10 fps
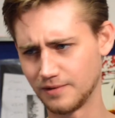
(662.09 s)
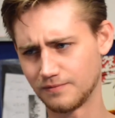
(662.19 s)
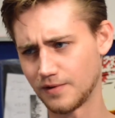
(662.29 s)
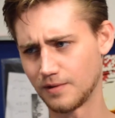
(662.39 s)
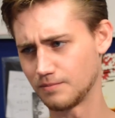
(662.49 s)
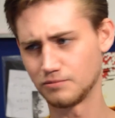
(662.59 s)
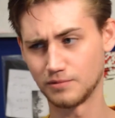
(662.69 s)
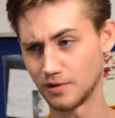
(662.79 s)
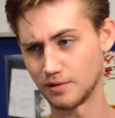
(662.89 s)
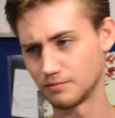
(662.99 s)
live,
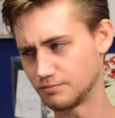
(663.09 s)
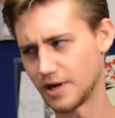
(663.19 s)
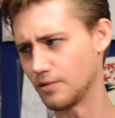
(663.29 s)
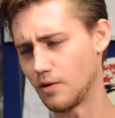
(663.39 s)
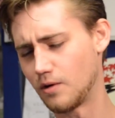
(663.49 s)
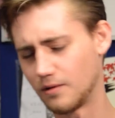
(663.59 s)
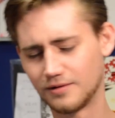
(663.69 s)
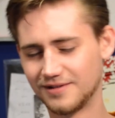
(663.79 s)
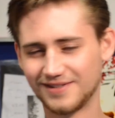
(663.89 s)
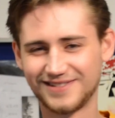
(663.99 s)
uh, uh down the hall.
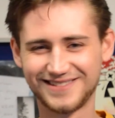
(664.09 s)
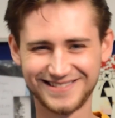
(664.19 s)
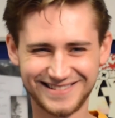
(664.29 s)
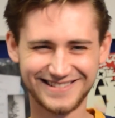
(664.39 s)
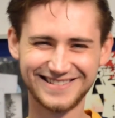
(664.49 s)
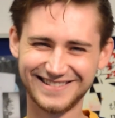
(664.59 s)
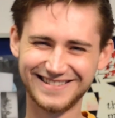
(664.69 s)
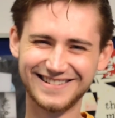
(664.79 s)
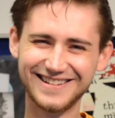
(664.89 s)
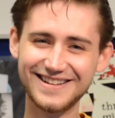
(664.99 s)

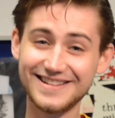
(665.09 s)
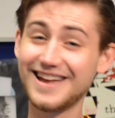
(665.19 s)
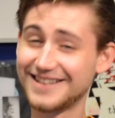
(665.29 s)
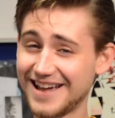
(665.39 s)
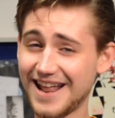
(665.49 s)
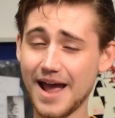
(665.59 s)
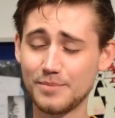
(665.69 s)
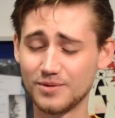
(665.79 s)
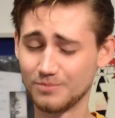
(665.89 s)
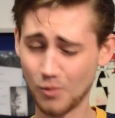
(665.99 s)
that, that
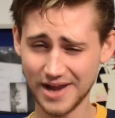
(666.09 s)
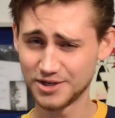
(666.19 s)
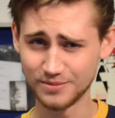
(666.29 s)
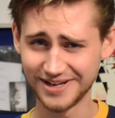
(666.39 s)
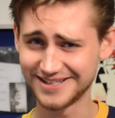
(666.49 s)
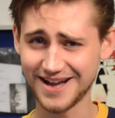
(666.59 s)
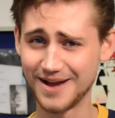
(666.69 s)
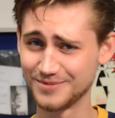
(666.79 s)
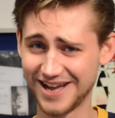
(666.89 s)
happened way too many times,